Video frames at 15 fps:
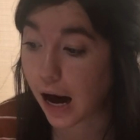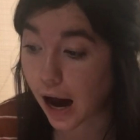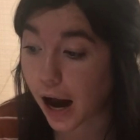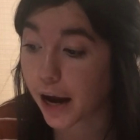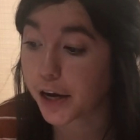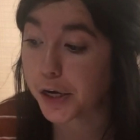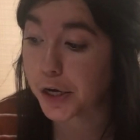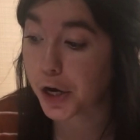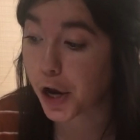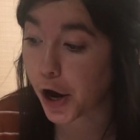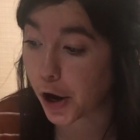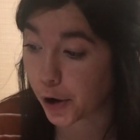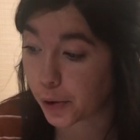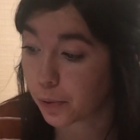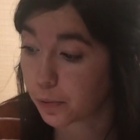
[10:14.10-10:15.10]
i
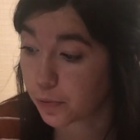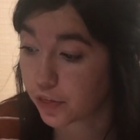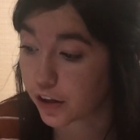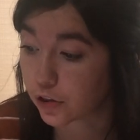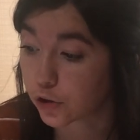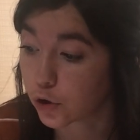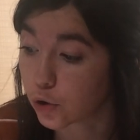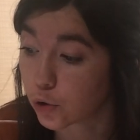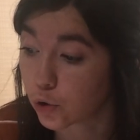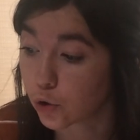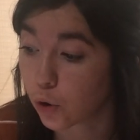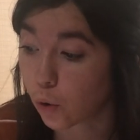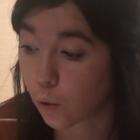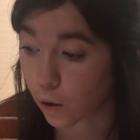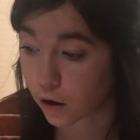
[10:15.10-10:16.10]
know that the
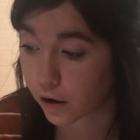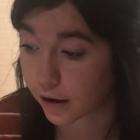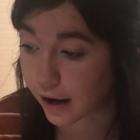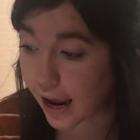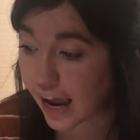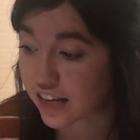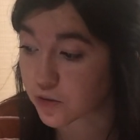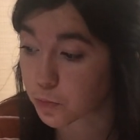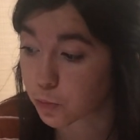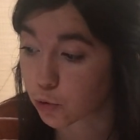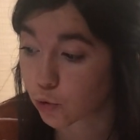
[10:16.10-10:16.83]
lord has